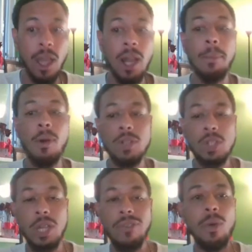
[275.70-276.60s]
and I'm going
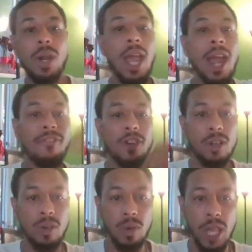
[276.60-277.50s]
to give you an
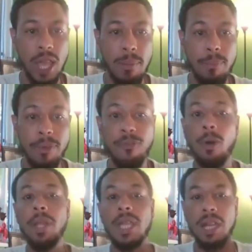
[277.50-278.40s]
afternoon game
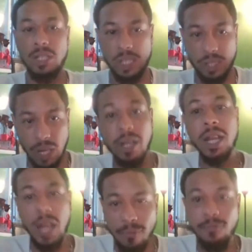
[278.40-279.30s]
before we get into Sunday
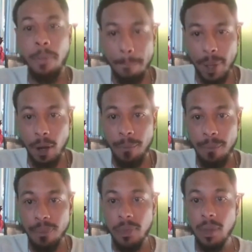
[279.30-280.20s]
Night Football.
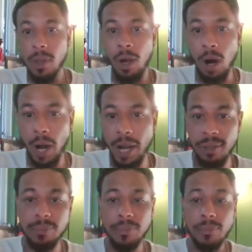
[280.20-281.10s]
All right?